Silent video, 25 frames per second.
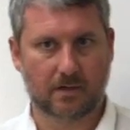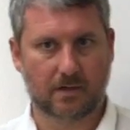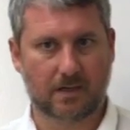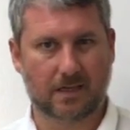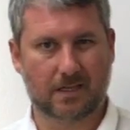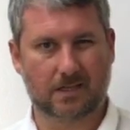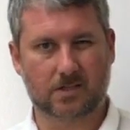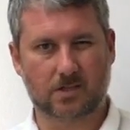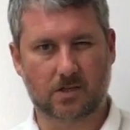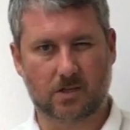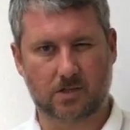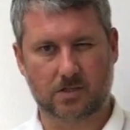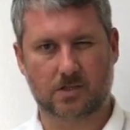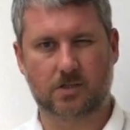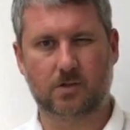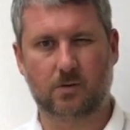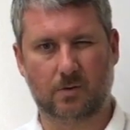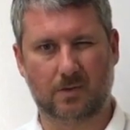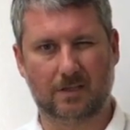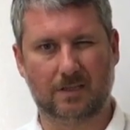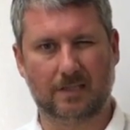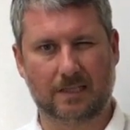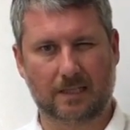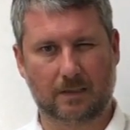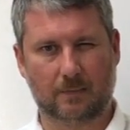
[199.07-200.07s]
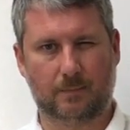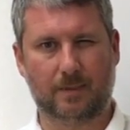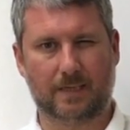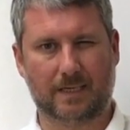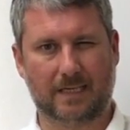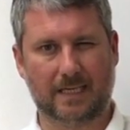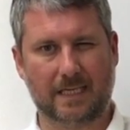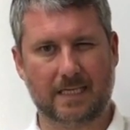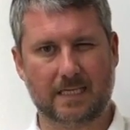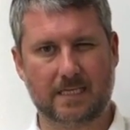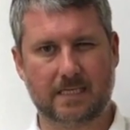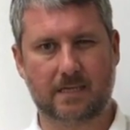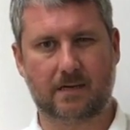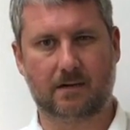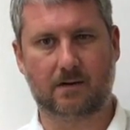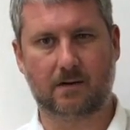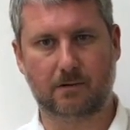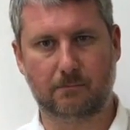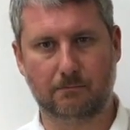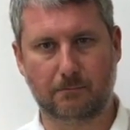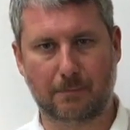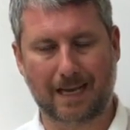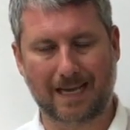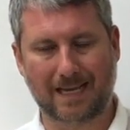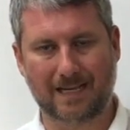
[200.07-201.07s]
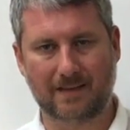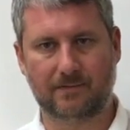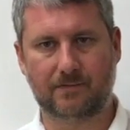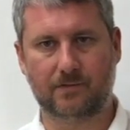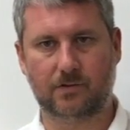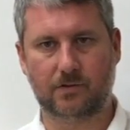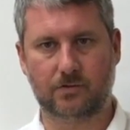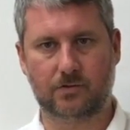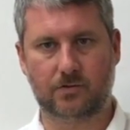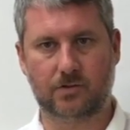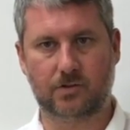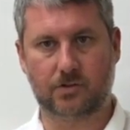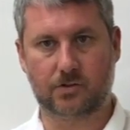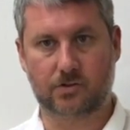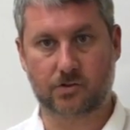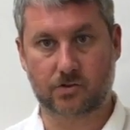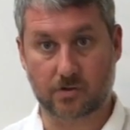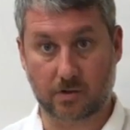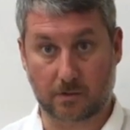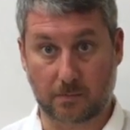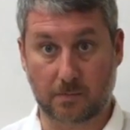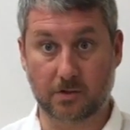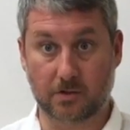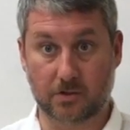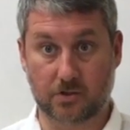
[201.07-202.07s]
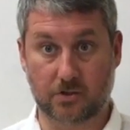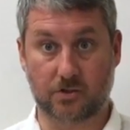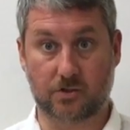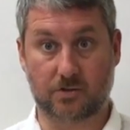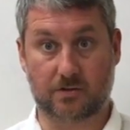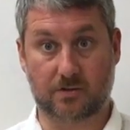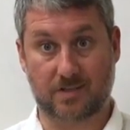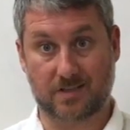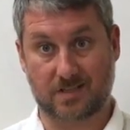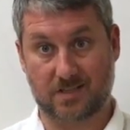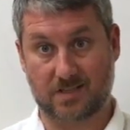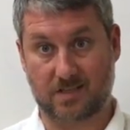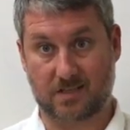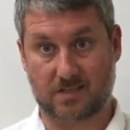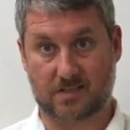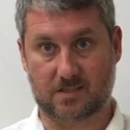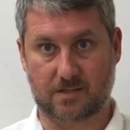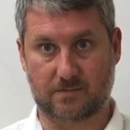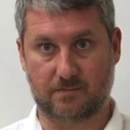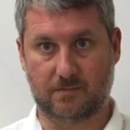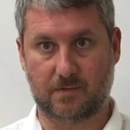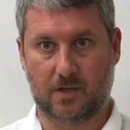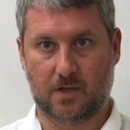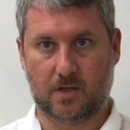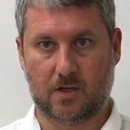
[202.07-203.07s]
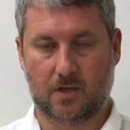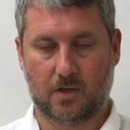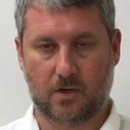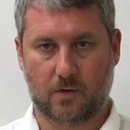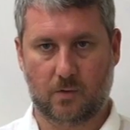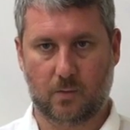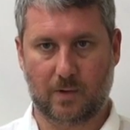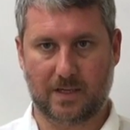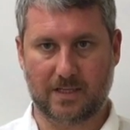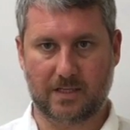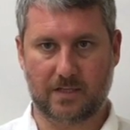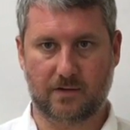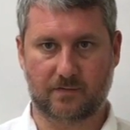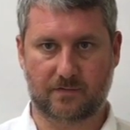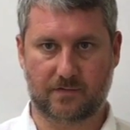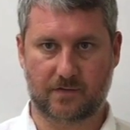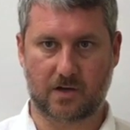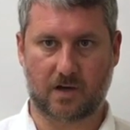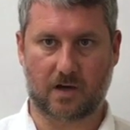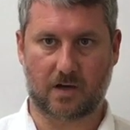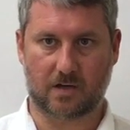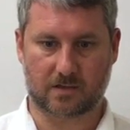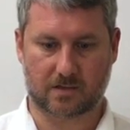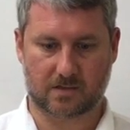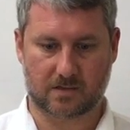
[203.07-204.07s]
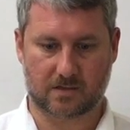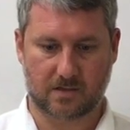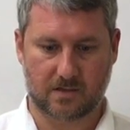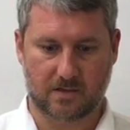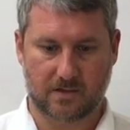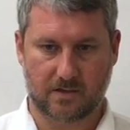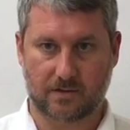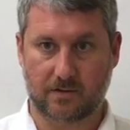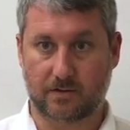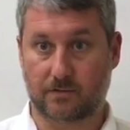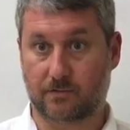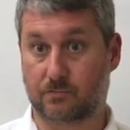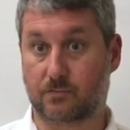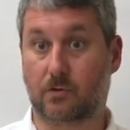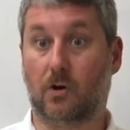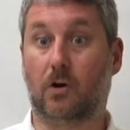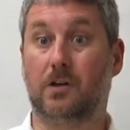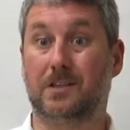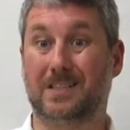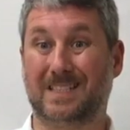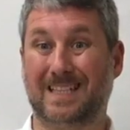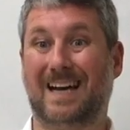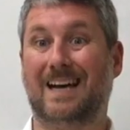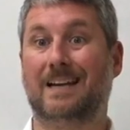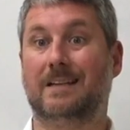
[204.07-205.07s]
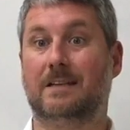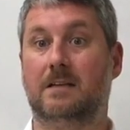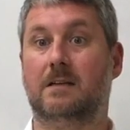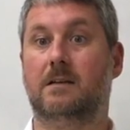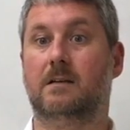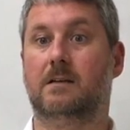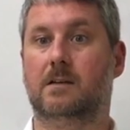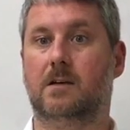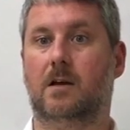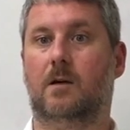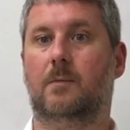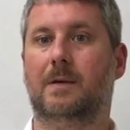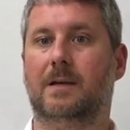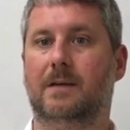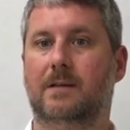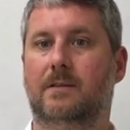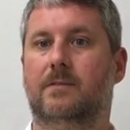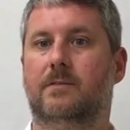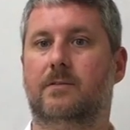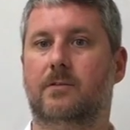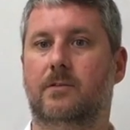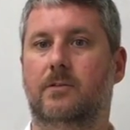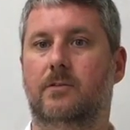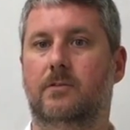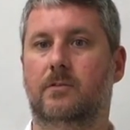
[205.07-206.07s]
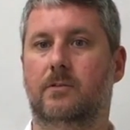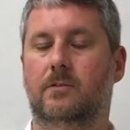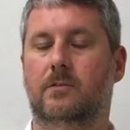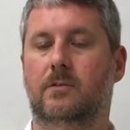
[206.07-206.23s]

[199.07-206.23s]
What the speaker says: It's also a little bit easier, in my view, to troubleshoot the system when you've got the raw data coming through.